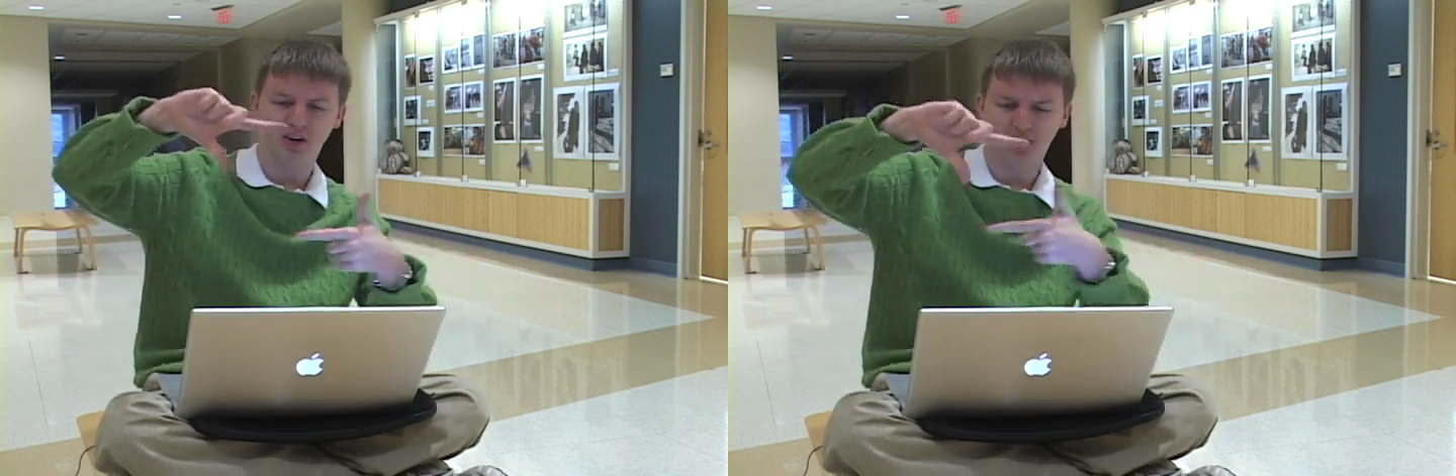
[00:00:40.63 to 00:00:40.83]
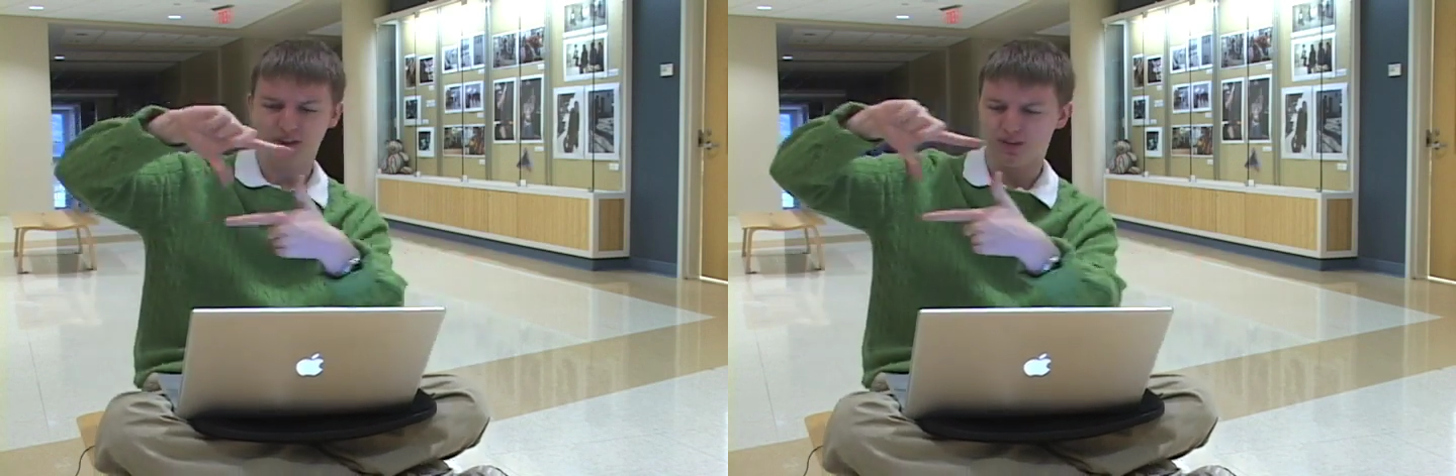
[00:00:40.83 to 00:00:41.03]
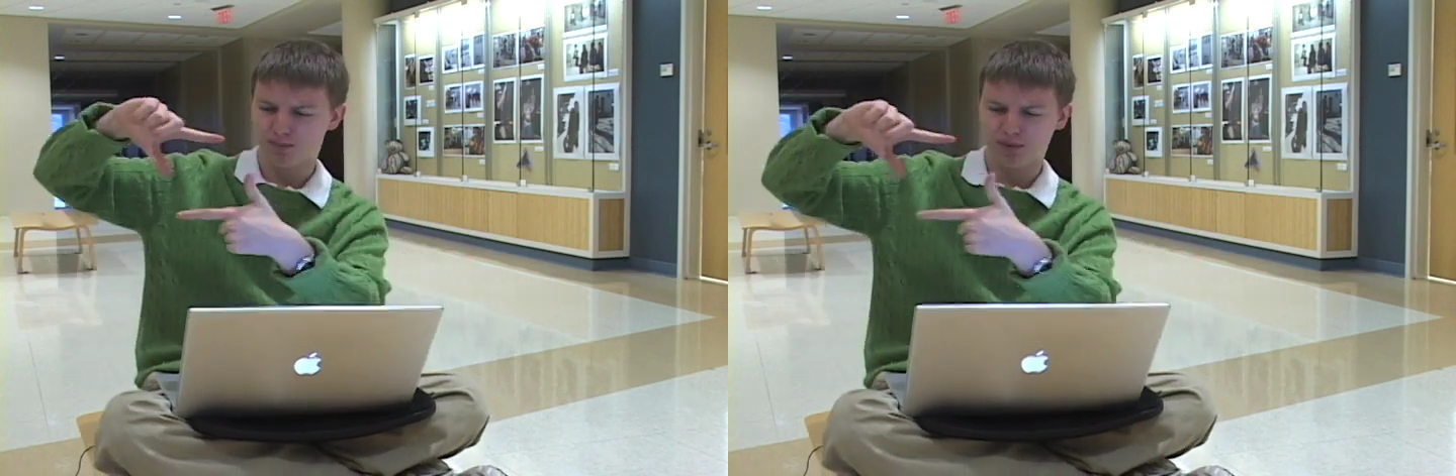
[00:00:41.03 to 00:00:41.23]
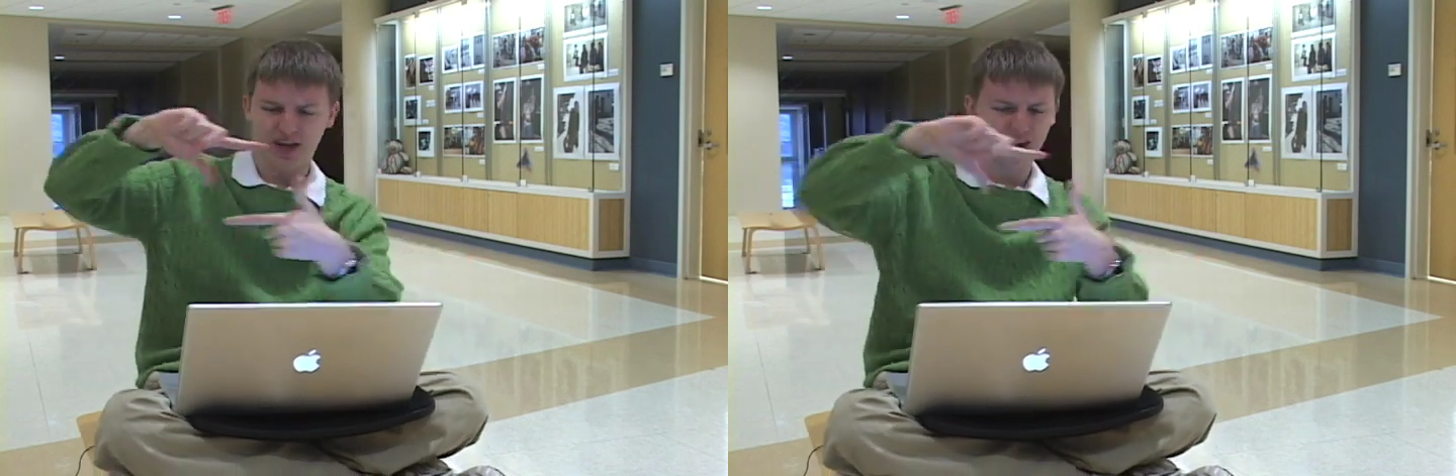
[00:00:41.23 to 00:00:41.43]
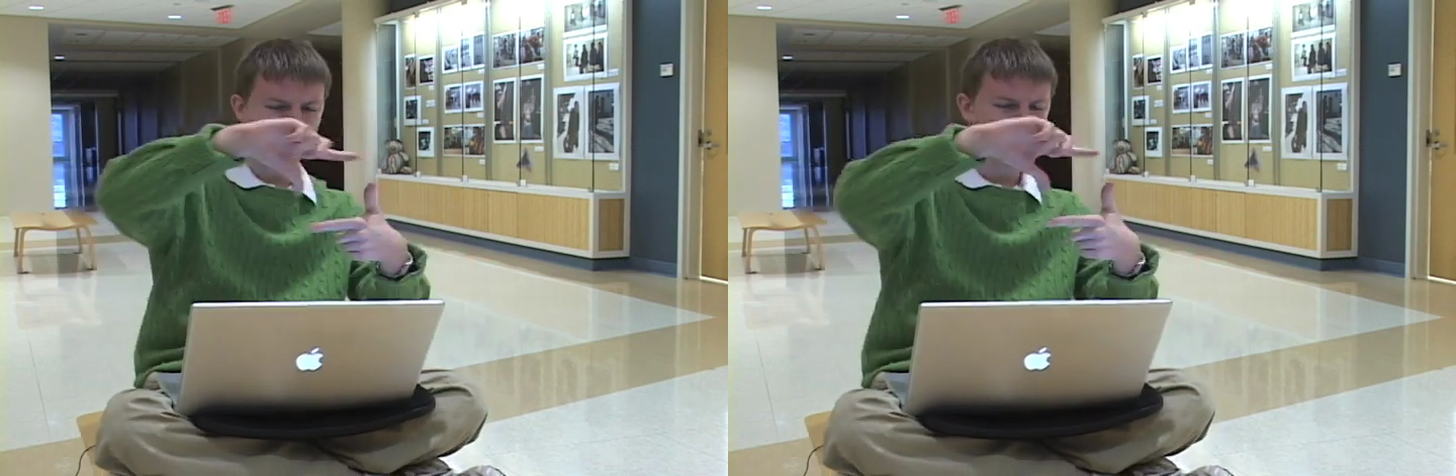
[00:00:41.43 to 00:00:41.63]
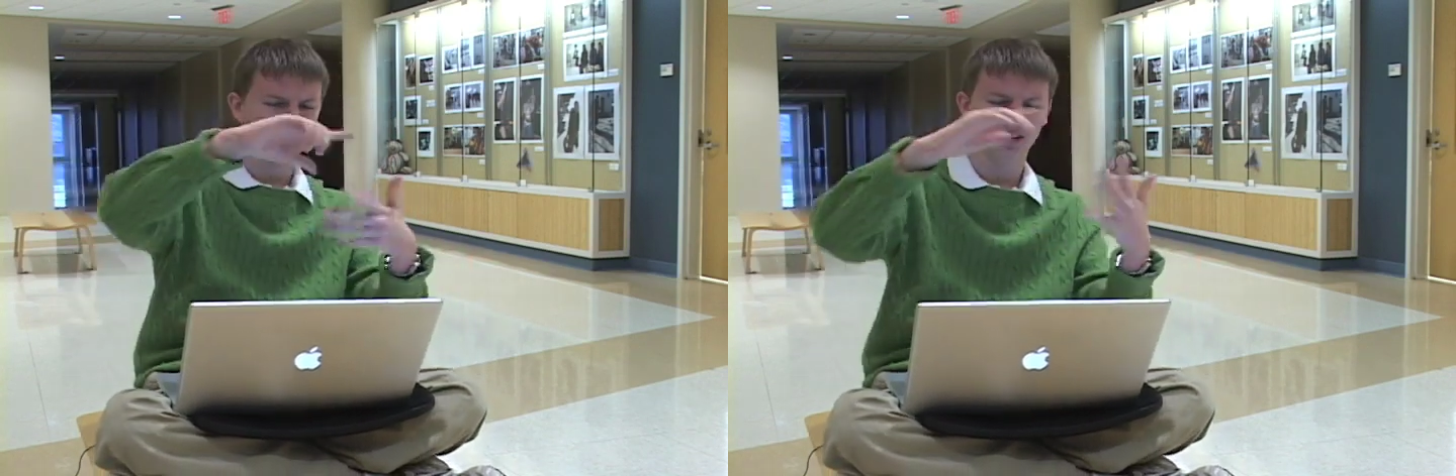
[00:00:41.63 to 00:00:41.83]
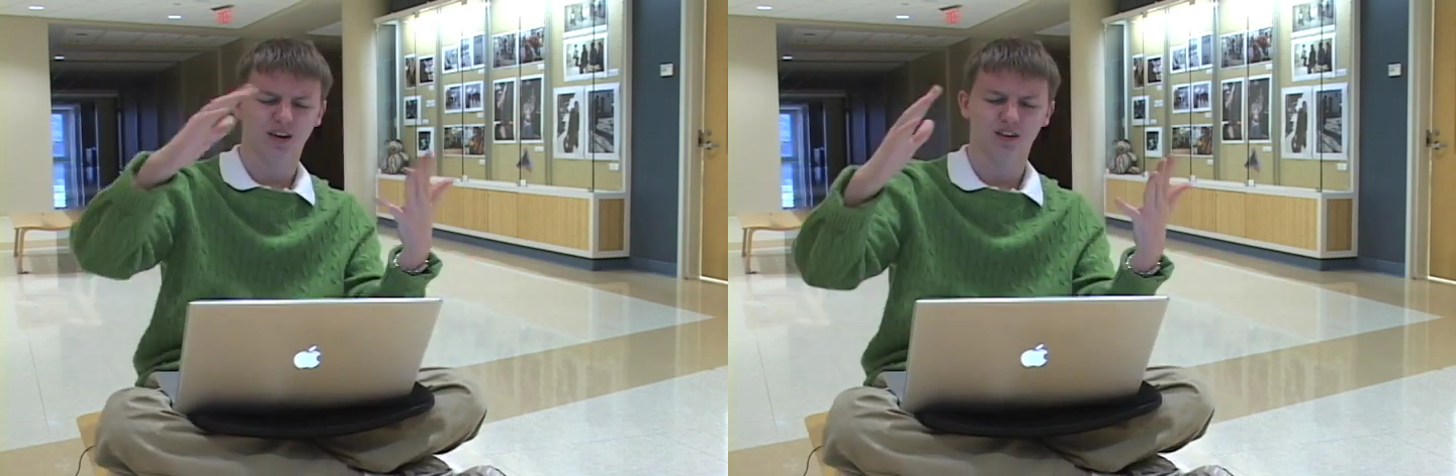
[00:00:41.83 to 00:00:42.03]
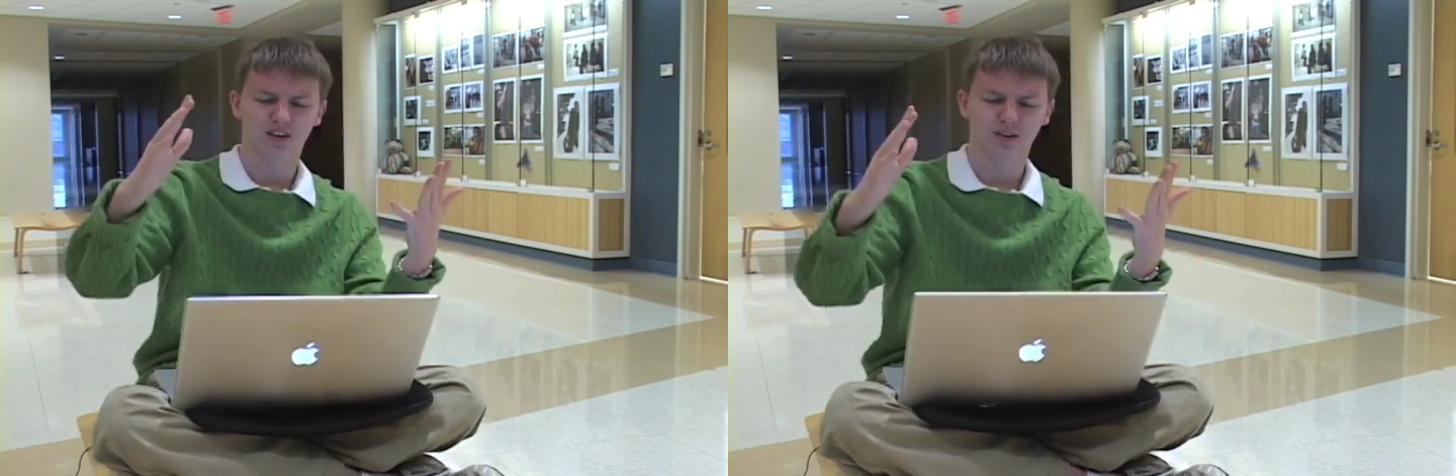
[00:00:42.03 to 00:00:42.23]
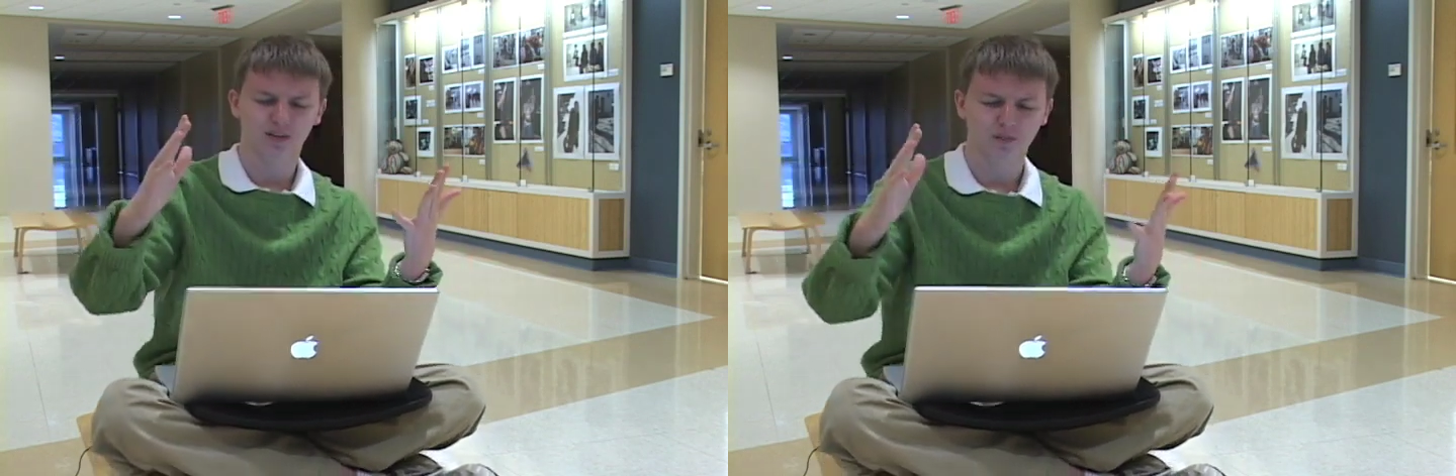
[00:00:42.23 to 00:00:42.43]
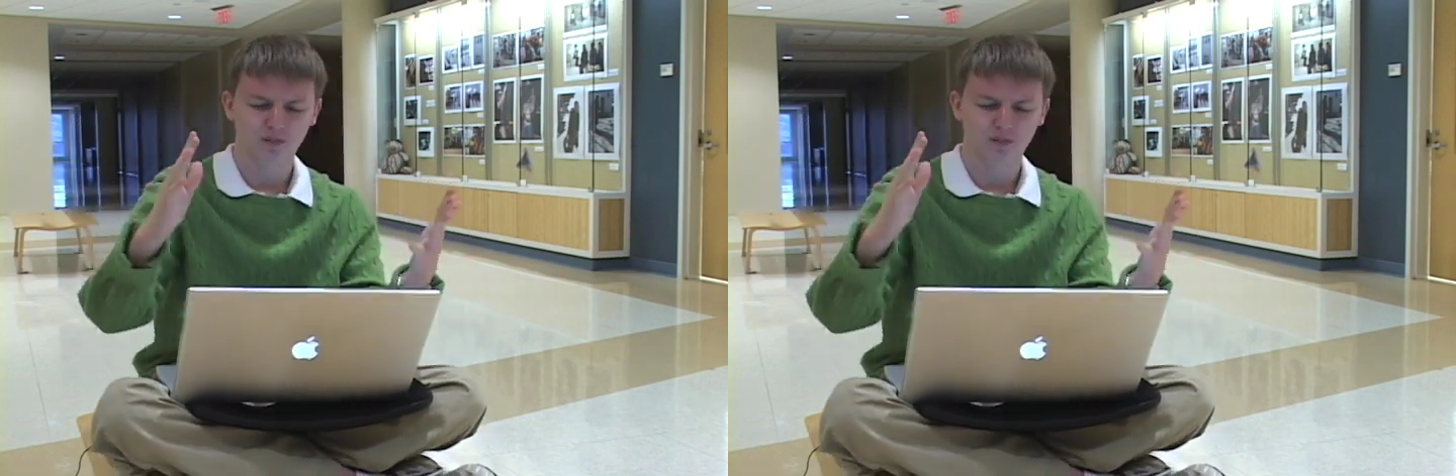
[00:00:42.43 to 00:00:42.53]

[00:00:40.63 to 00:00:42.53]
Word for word: not this pan and scan nonsense.